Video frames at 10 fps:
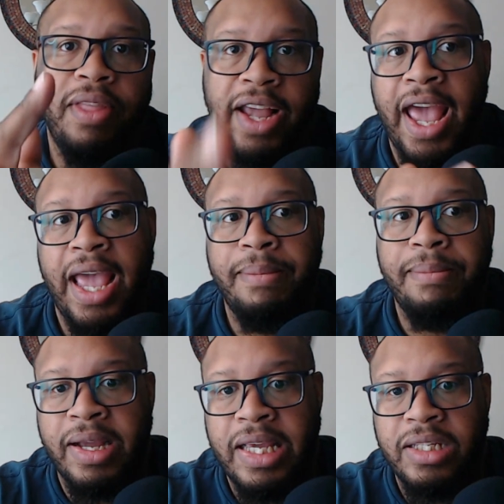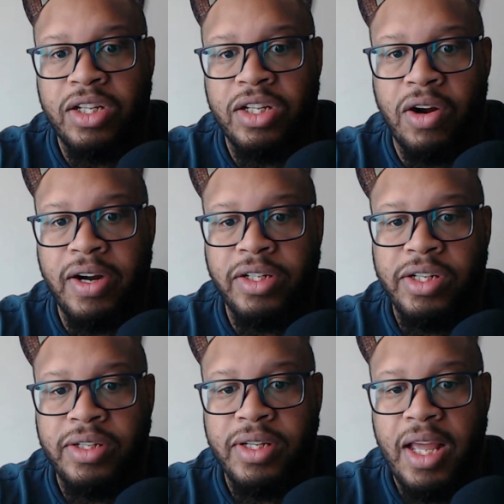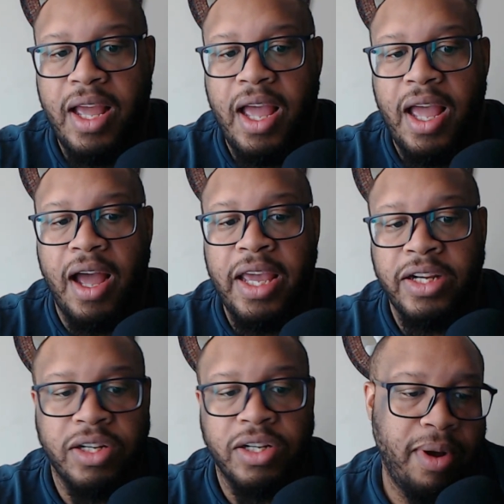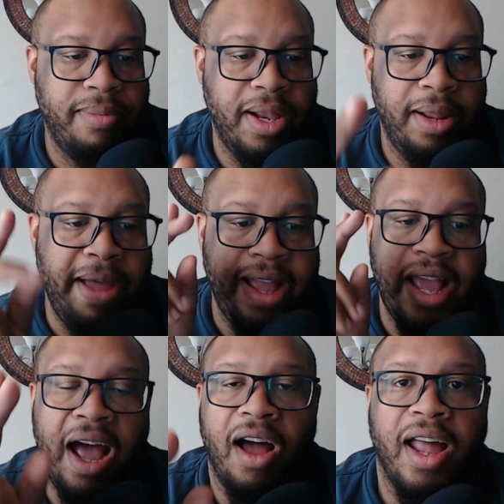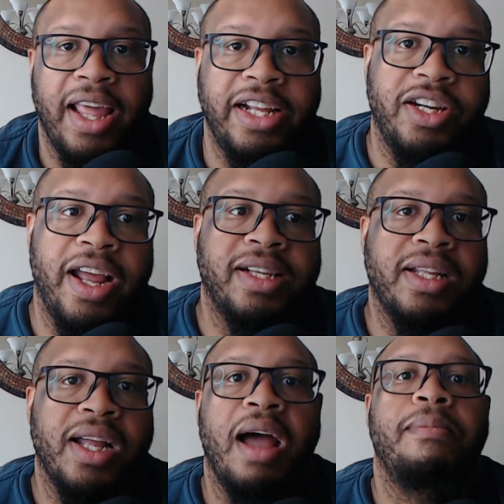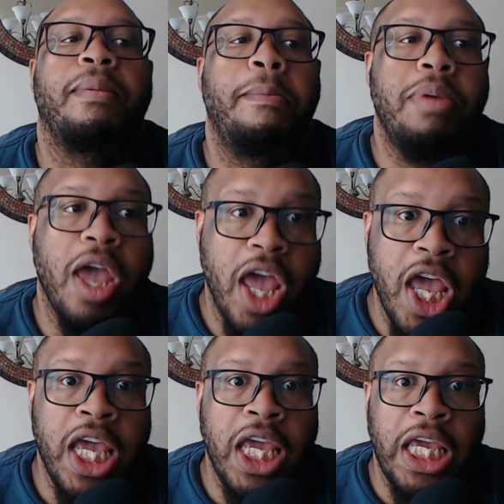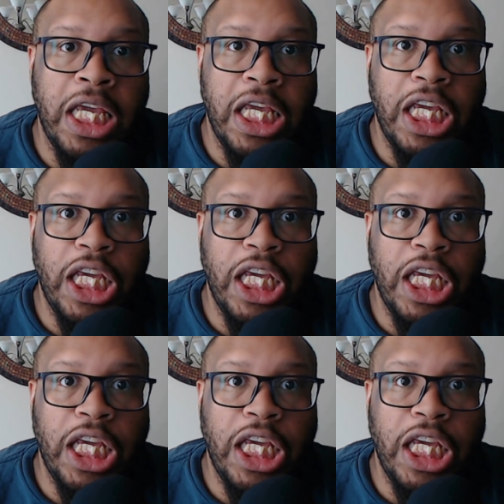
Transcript: the game against the Chargers. It's your boy Billy Mack. I'll holla at you next time. Peace.